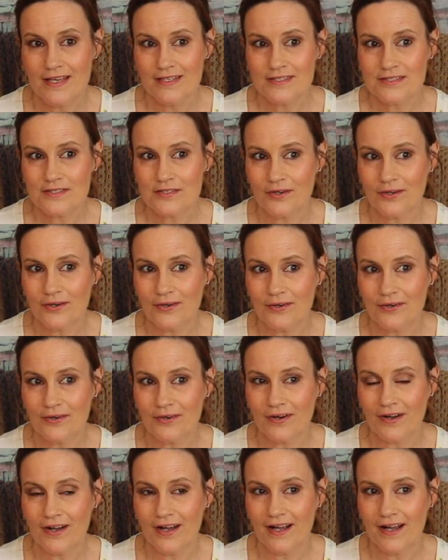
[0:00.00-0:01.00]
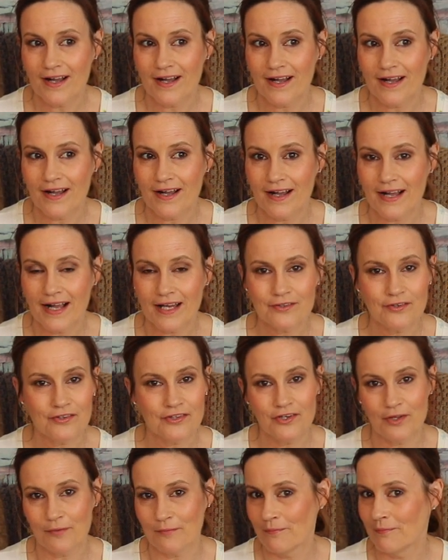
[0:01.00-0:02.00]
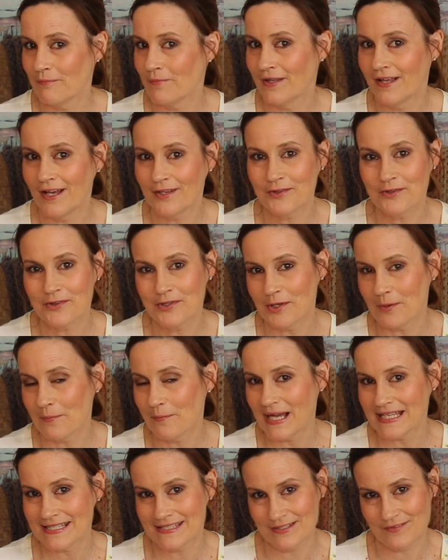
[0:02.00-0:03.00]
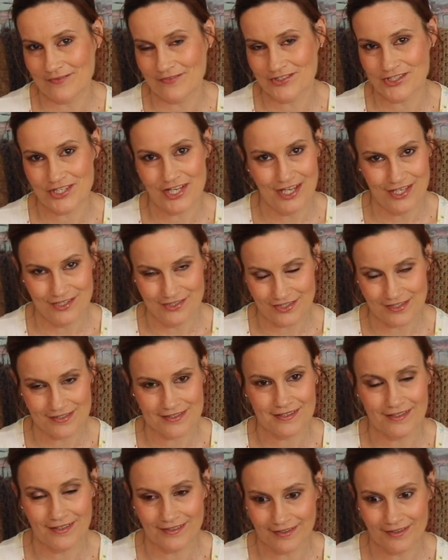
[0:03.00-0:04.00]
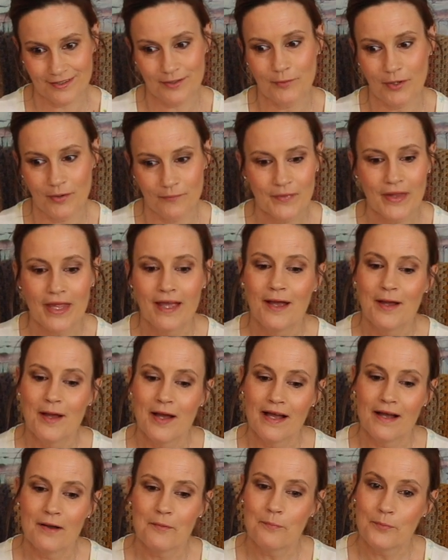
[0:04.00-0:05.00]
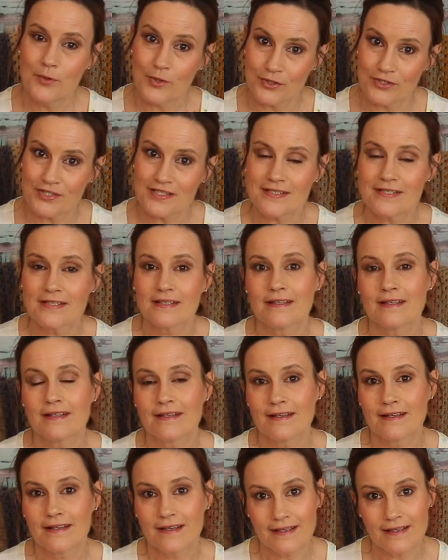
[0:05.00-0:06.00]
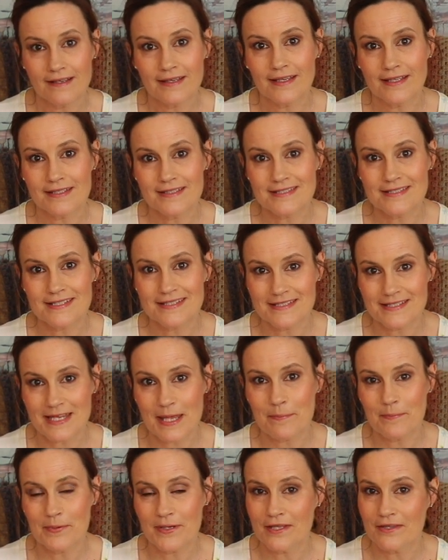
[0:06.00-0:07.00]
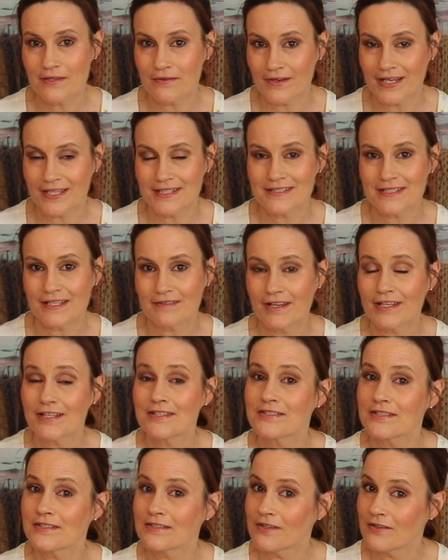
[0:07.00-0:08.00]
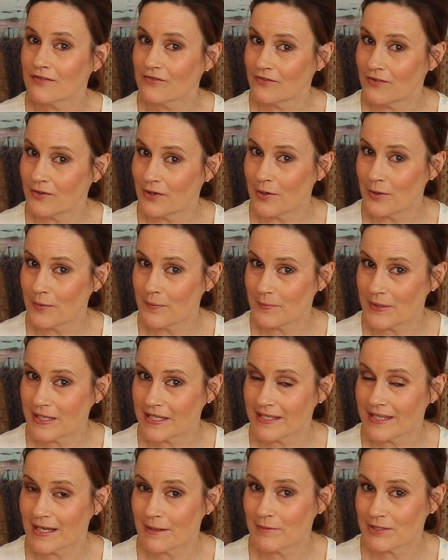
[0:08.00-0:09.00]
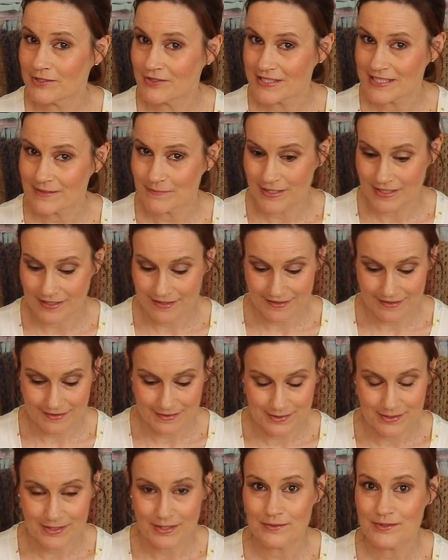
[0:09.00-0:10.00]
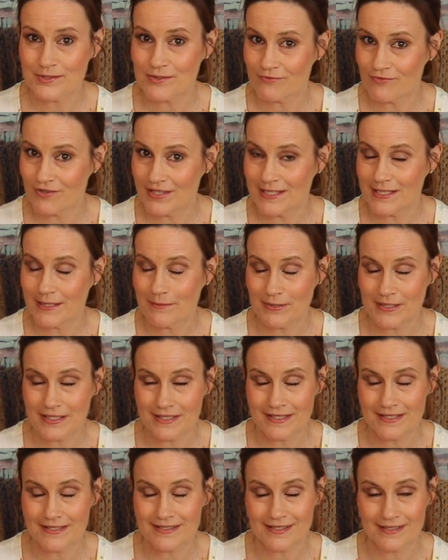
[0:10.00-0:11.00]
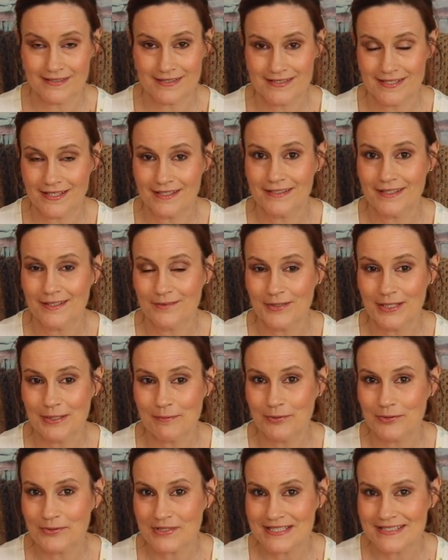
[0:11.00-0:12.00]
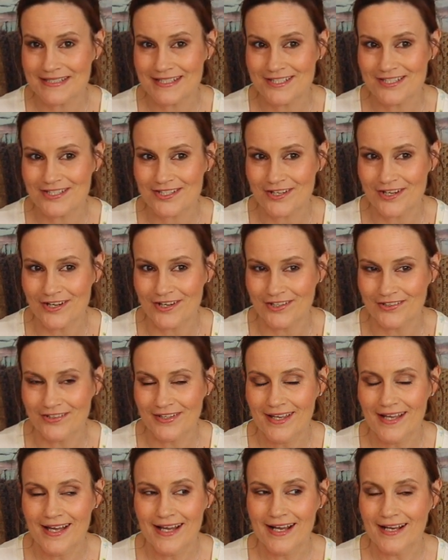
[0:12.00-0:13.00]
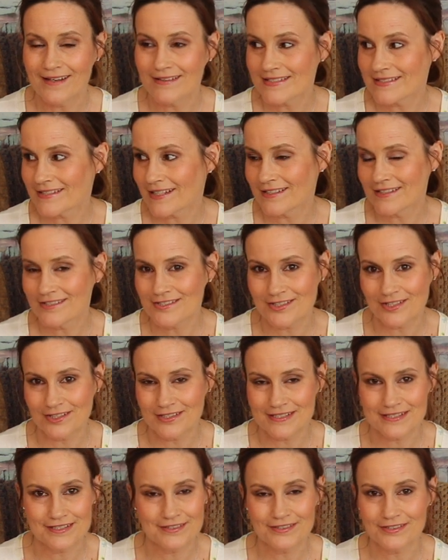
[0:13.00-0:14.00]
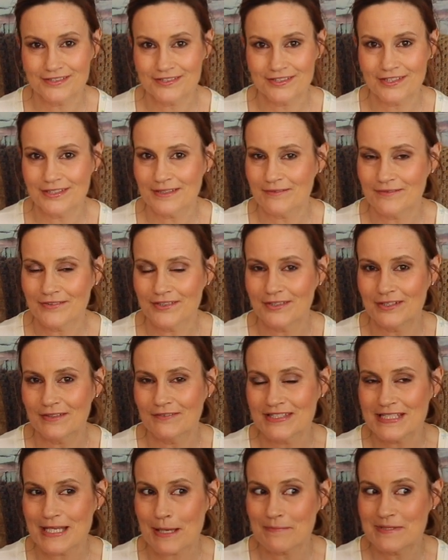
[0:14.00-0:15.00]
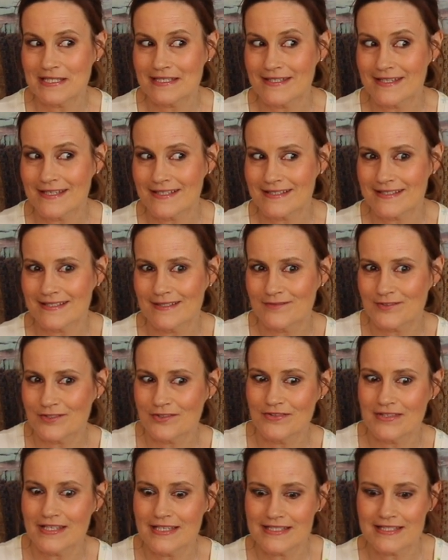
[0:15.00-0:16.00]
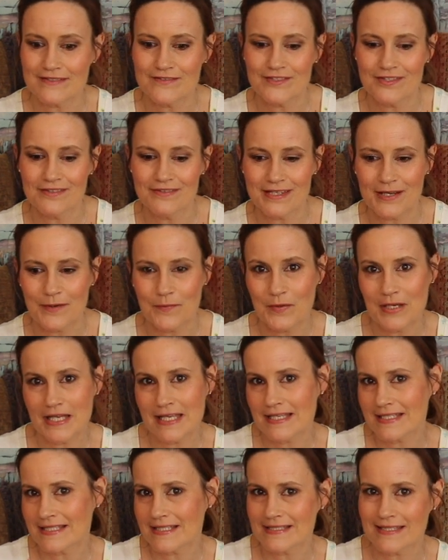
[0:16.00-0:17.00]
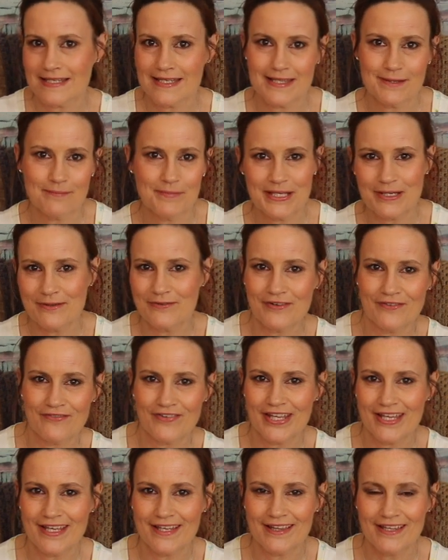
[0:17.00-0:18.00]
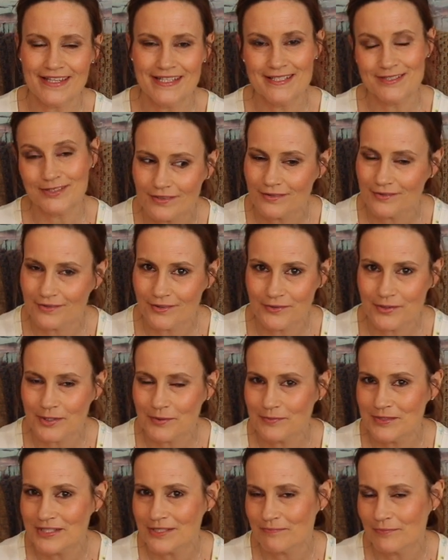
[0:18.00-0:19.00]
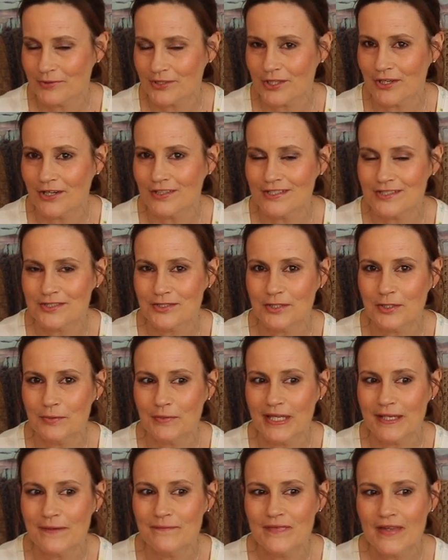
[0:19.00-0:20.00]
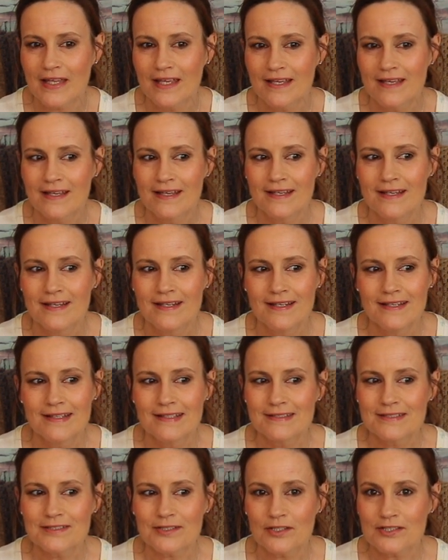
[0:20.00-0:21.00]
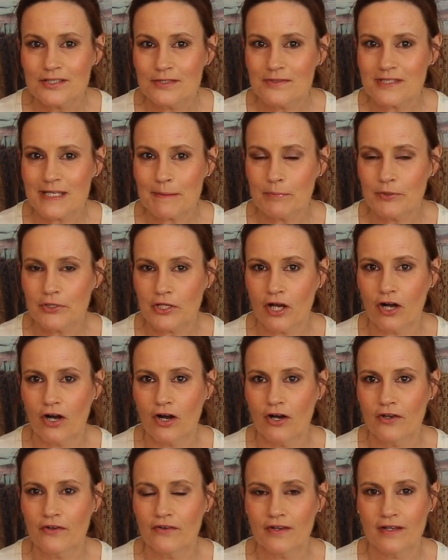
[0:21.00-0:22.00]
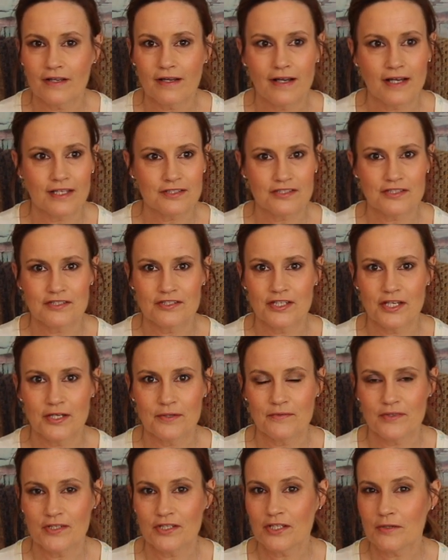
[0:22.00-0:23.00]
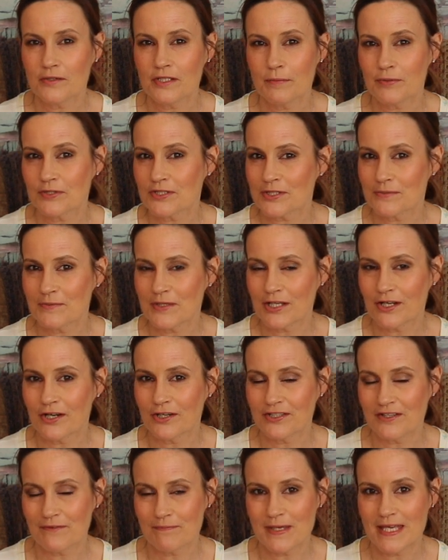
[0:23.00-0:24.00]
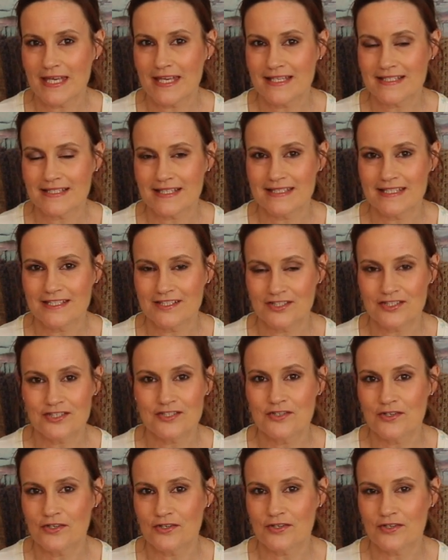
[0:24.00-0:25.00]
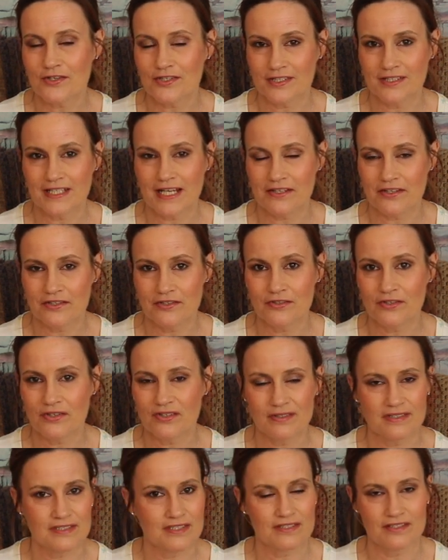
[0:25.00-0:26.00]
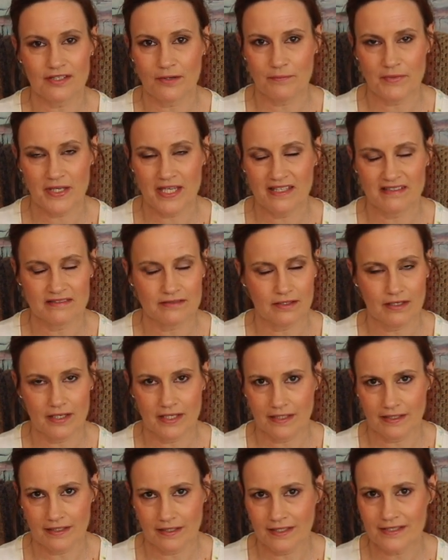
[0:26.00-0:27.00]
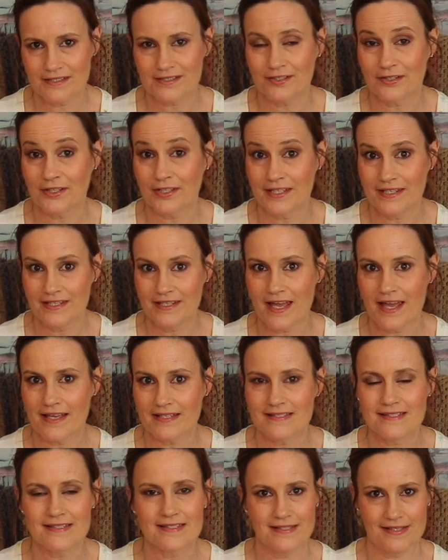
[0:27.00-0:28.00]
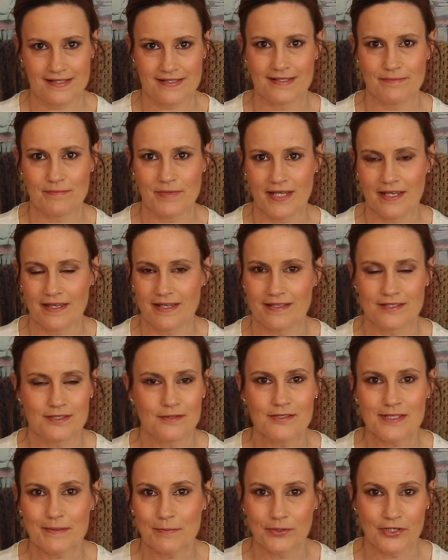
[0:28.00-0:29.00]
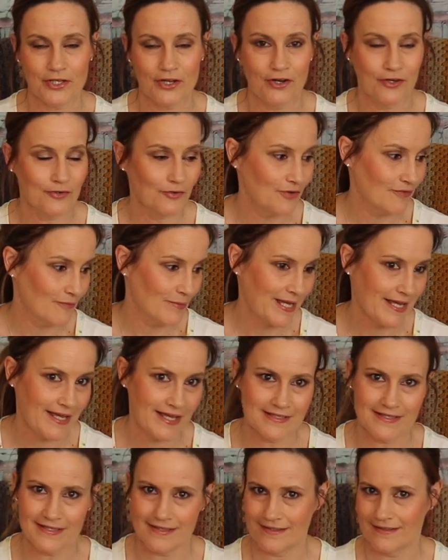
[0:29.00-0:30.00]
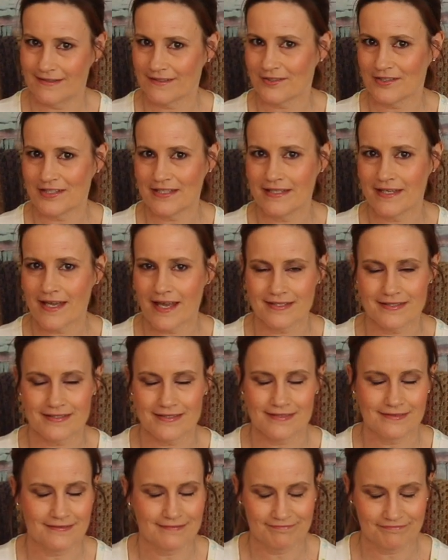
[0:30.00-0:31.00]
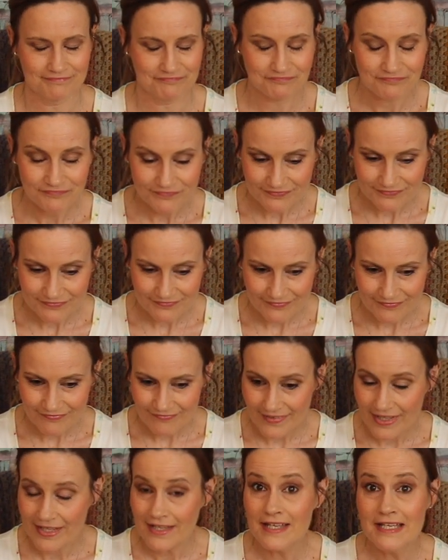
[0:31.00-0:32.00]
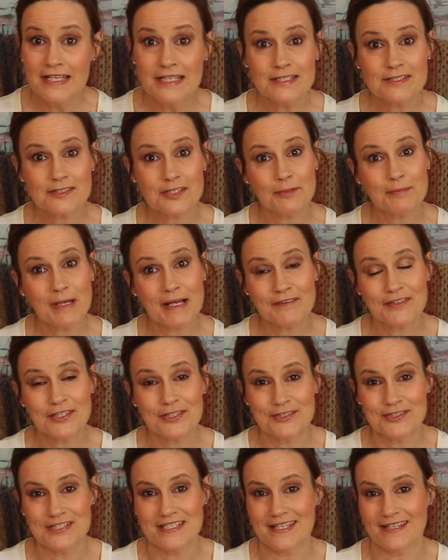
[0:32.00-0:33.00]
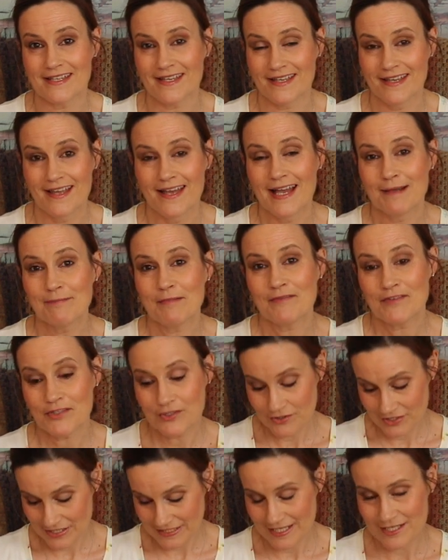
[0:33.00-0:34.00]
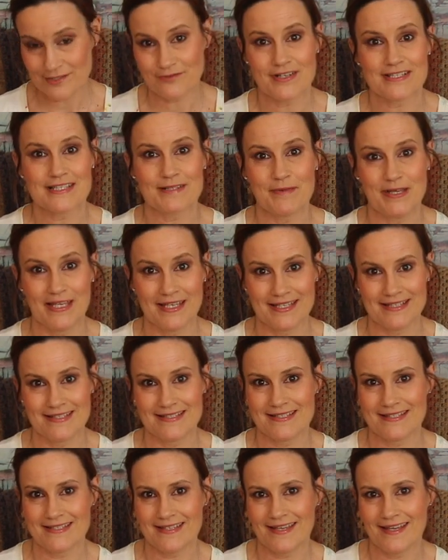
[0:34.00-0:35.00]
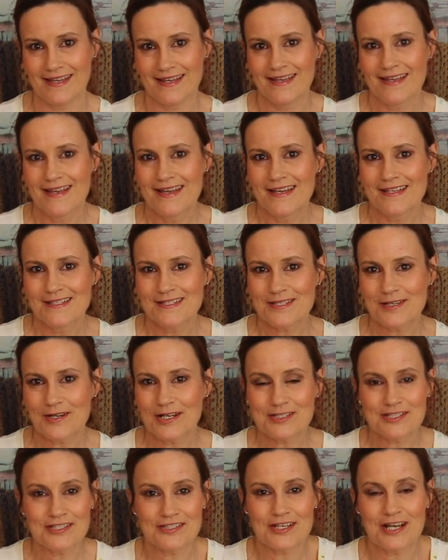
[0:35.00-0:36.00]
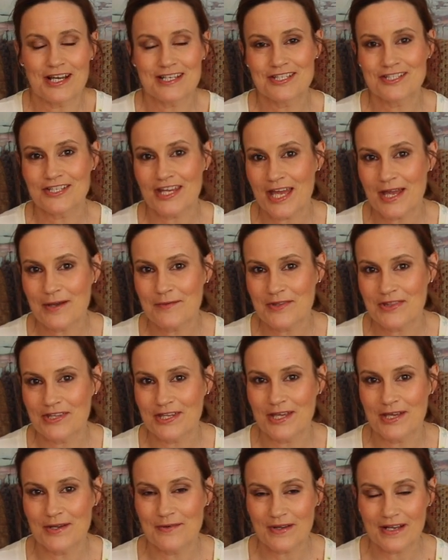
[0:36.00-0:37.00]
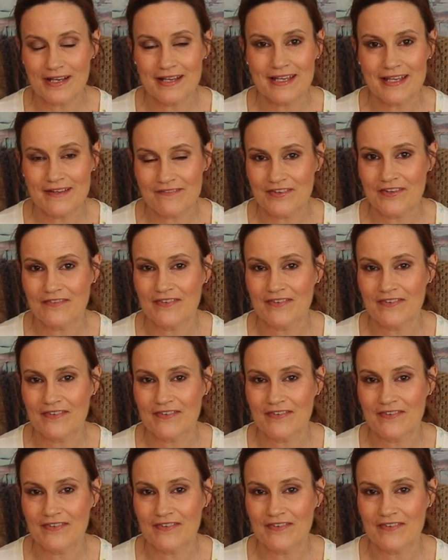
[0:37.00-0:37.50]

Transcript: So I know they're not massive changes, come on, but it's a step in the right direction for me and my dressmaking. So I was really pleased. And to tell you, when I put this t-shirt on, I was telling John, I said, oh, John, I've adapted it and I've done this, I've done that. Wait till you see the big reveal. And he's, hurry up and put it on and show me. So as soon as I put it on, I just knew, you know, when you put something on, you've made, and you just know, you either know it's not me, you don't like it, or yes, it's me. As soon as I put it on over my head, I thought, yes. So I'm having a good day. I'm having a good day dressmaking today. So I just thought I'd share with you, if